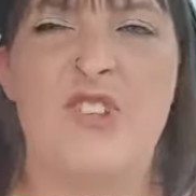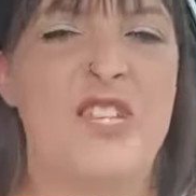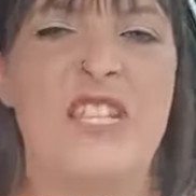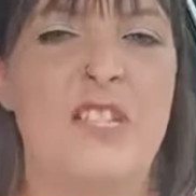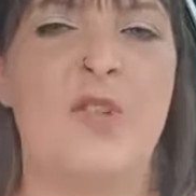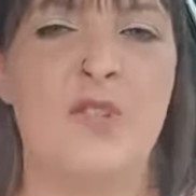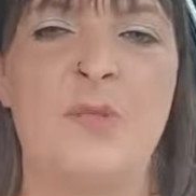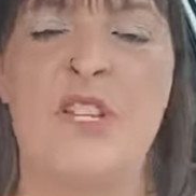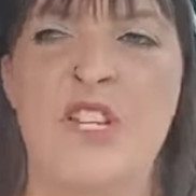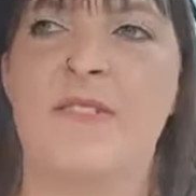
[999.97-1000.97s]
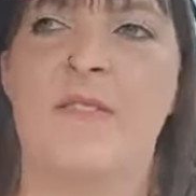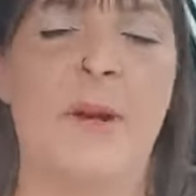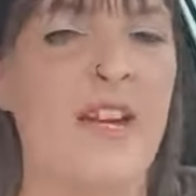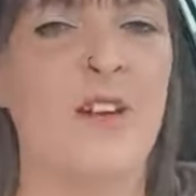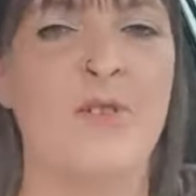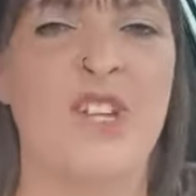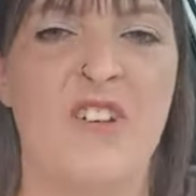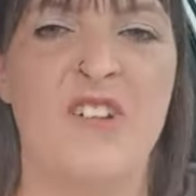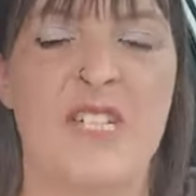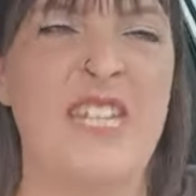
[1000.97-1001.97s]
indulge me, just for my own
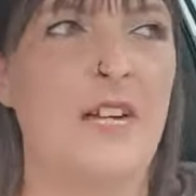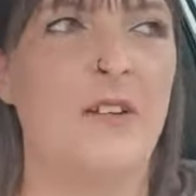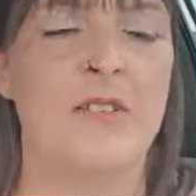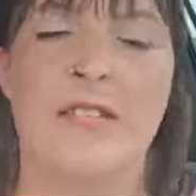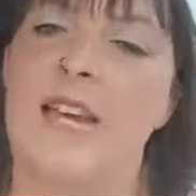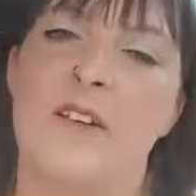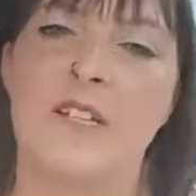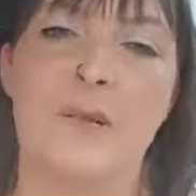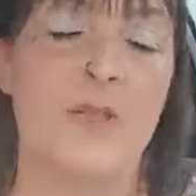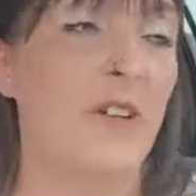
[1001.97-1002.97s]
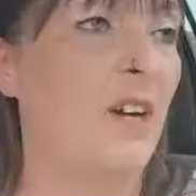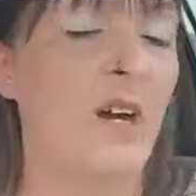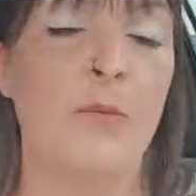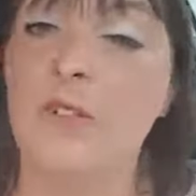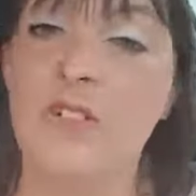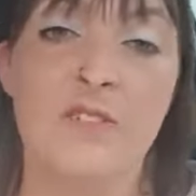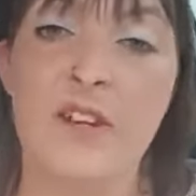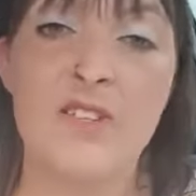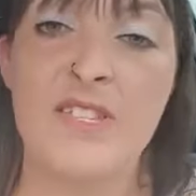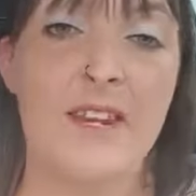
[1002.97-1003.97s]
curiosity, get on the scales." And I thought, I wouldn't have
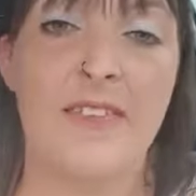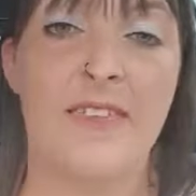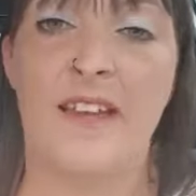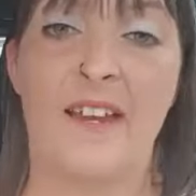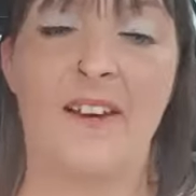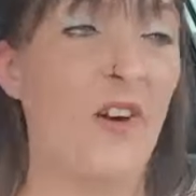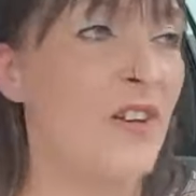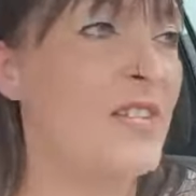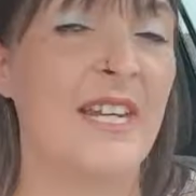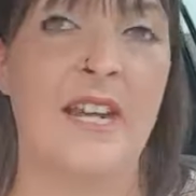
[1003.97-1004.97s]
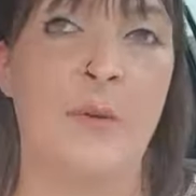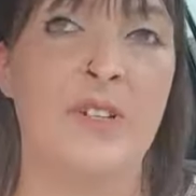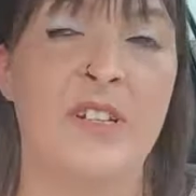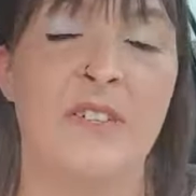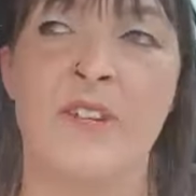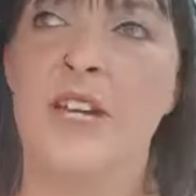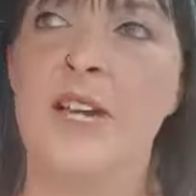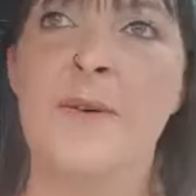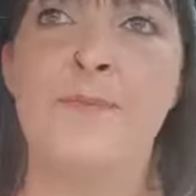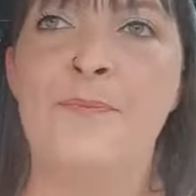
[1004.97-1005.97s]
lost anything. Honestly, I wouldn't have.
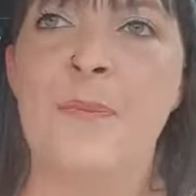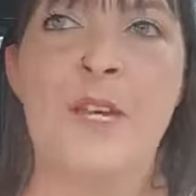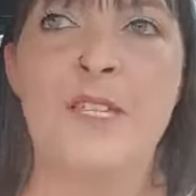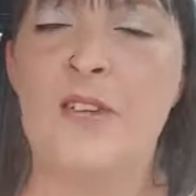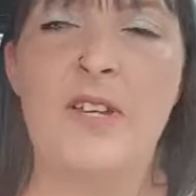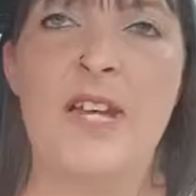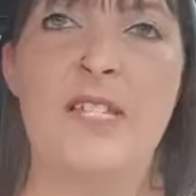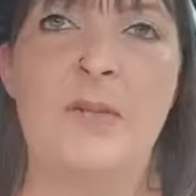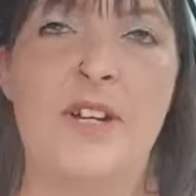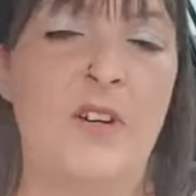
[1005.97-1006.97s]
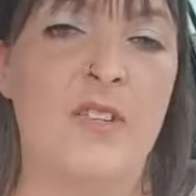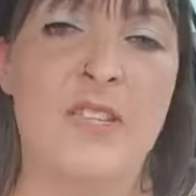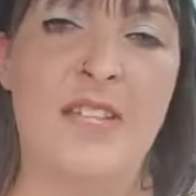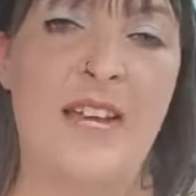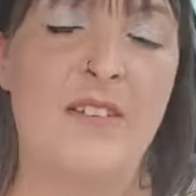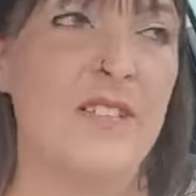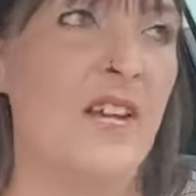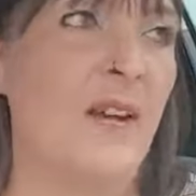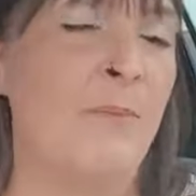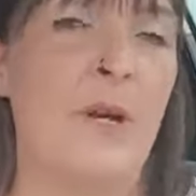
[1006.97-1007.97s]
So I got on the scales.
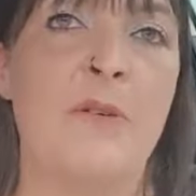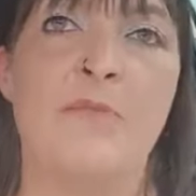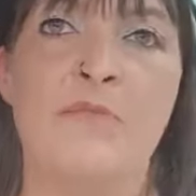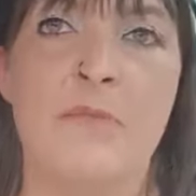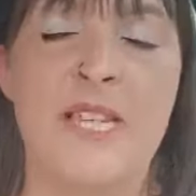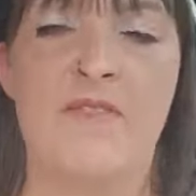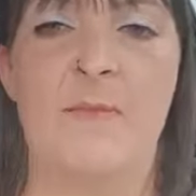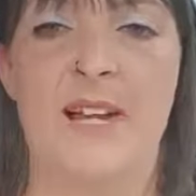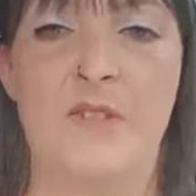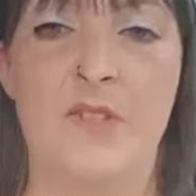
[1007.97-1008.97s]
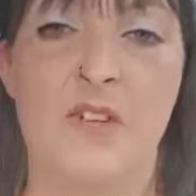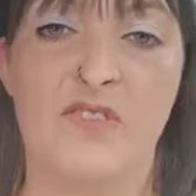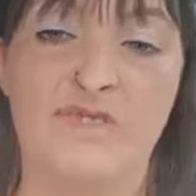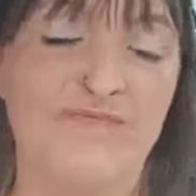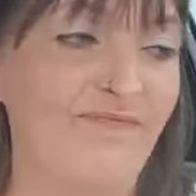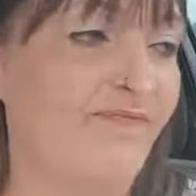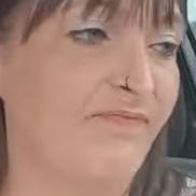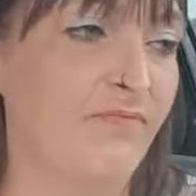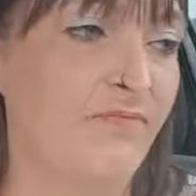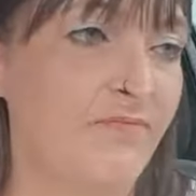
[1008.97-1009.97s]
Boom, £7 off
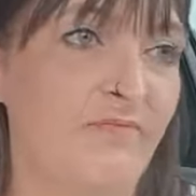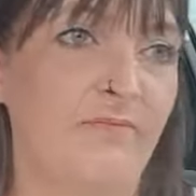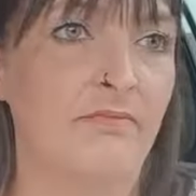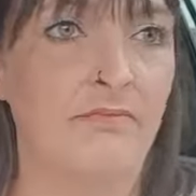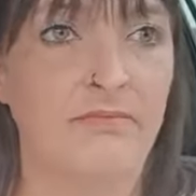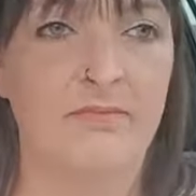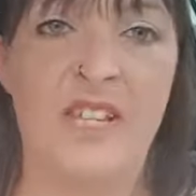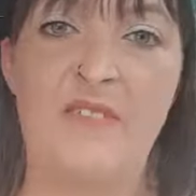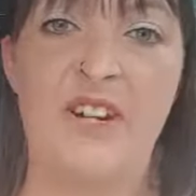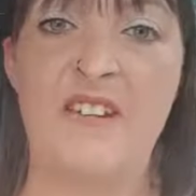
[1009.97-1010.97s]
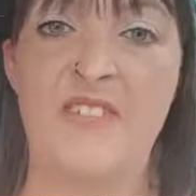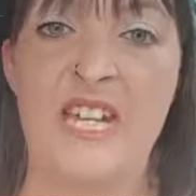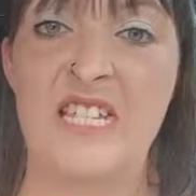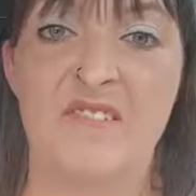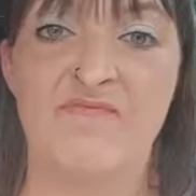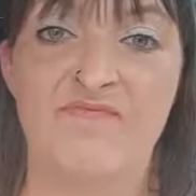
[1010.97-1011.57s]
in 5 days.